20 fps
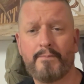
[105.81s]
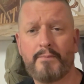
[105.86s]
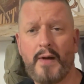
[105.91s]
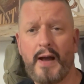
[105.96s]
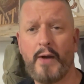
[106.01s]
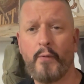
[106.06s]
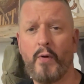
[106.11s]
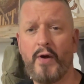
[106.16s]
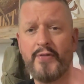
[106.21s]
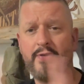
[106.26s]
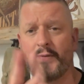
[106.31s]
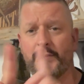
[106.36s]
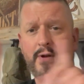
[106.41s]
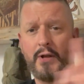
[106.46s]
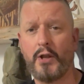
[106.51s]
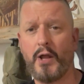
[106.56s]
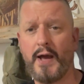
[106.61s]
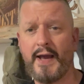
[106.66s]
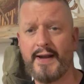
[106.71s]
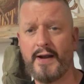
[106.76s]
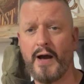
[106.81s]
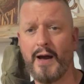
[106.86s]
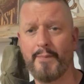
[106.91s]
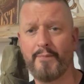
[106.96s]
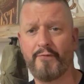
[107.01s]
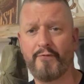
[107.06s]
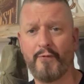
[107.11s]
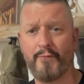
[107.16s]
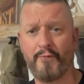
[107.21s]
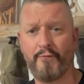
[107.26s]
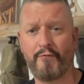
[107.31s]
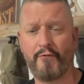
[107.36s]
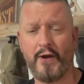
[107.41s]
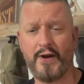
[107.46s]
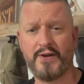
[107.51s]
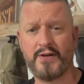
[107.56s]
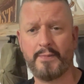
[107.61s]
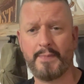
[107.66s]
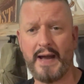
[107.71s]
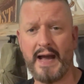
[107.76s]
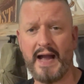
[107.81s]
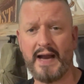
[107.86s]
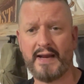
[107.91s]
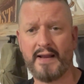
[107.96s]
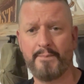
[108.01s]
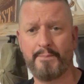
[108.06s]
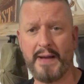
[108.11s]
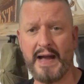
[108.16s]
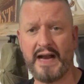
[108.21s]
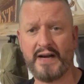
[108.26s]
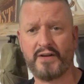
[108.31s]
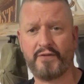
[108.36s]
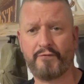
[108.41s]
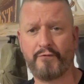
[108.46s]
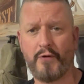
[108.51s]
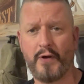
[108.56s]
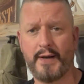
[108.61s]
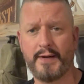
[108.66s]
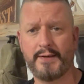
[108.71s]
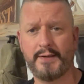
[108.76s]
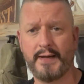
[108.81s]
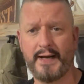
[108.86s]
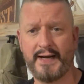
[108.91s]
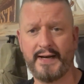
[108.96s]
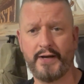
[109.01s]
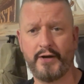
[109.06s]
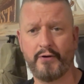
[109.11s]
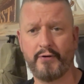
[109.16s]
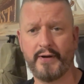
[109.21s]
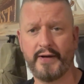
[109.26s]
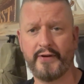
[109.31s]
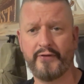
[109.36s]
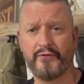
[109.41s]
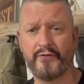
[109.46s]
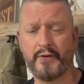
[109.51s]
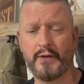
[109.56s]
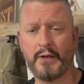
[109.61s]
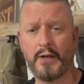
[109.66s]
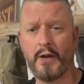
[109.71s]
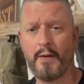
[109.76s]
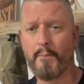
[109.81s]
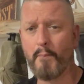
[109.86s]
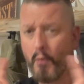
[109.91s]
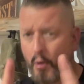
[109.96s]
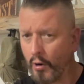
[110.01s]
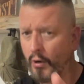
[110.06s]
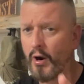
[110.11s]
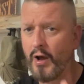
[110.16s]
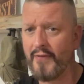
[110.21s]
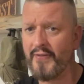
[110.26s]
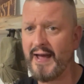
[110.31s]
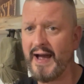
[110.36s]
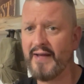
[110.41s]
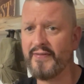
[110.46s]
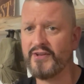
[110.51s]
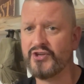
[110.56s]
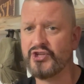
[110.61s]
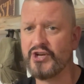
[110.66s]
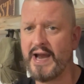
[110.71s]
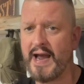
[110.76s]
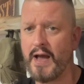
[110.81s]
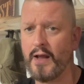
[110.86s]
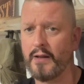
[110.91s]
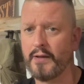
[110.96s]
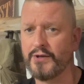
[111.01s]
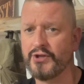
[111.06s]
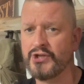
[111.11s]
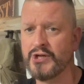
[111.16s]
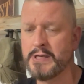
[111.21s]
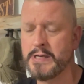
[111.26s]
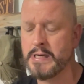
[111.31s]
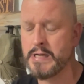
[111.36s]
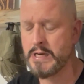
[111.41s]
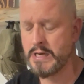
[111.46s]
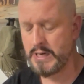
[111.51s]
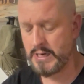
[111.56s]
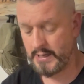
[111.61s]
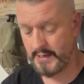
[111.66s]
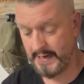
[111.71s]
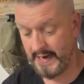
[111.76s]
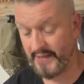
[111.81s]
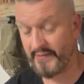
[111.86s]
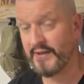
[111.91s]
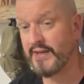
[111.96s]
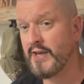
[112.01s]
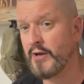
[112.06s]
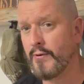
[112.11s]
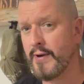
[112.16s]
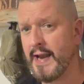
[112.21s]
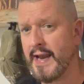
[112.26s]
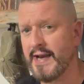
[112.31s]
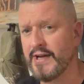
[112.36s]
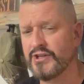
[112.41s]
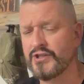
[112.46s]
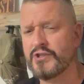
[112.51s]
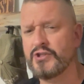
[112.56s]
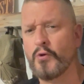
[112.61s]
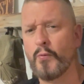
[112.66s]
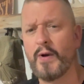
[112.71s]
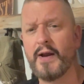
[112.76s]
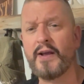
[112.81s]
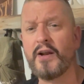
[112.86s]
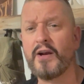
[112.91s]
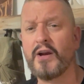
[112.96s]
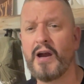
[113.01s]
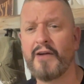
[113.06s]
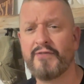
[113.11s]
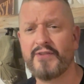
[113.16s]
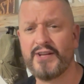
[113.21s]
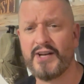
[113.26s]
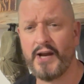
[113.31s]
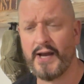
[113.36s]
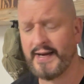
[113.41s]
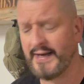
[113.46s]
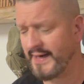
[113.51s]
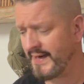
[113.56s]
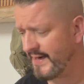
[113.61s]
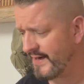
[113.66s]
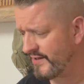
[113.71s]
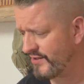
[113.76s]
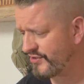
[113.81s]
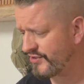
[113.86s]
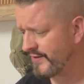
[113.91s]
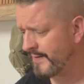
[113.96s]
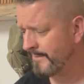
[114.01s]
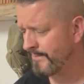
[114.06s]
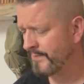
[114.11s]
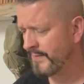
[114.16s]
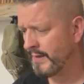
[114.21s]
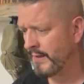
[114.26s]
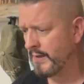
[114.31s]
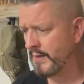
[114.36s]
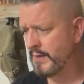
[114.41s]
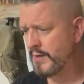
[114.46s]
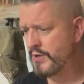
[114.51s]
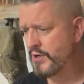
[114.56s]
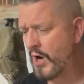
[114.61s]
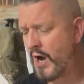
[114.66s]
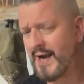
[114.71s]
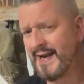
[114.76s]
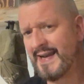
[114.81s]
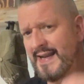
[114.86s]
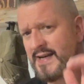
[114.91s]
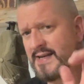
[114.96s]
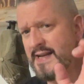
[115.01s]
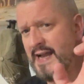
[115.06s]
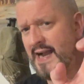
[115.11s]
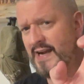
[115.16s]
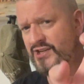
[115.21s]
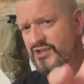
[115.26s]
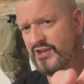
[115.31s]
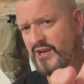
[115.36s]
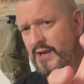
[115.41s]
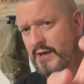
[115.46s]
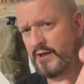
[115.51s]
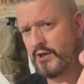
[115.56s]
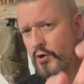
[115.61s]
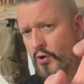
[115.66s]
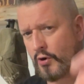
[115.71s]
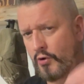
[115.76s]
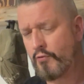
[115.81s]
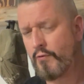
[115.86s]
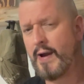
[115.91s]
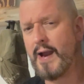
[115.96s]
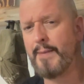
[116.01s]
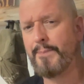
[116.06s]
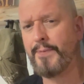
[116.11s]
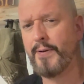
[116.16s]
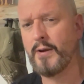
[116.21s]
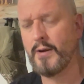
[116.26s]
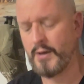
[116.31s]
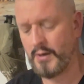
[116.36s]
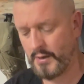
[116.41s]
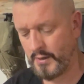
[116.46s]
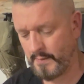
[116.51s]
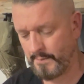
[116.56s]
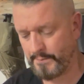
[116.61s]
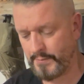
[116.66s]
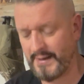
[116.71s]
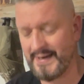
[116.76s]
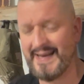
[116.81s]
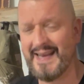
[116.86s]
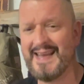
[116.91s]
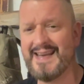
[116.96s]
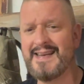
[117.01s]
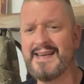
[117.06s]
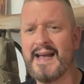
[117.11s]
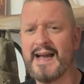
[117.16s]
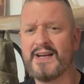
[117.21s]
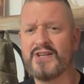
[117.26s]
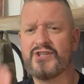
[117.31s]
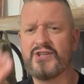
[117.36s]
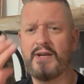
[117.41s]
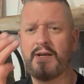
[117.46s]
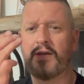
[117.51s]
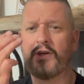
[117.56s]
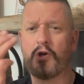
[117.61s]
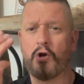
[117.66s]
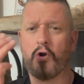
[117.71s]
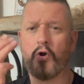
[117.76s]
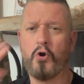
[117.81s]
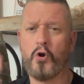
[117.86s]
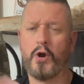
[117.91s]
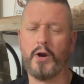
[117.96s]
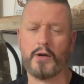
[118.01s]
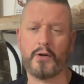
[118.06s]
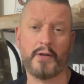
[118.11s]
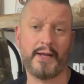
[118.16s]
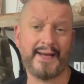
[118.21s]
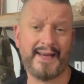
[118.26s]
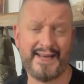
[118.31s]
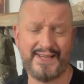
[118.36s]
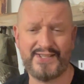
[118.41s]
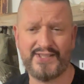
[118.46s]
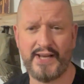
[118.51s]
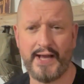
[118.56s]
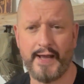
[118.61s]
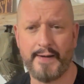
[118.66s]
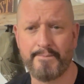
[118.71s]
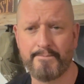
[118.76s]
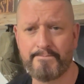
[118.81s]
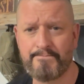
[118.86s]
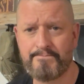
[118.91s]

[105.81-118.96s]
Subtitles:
I want them to line up from front to back and back to front, 90 degrees. More on that in the challenge and the Q&As. So what I'm going to cover tonight is not indexing your grip, but indexing your hook, like I said.